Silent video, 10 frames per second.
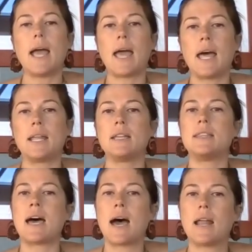And
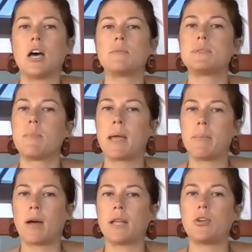that helps my
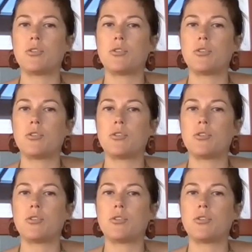body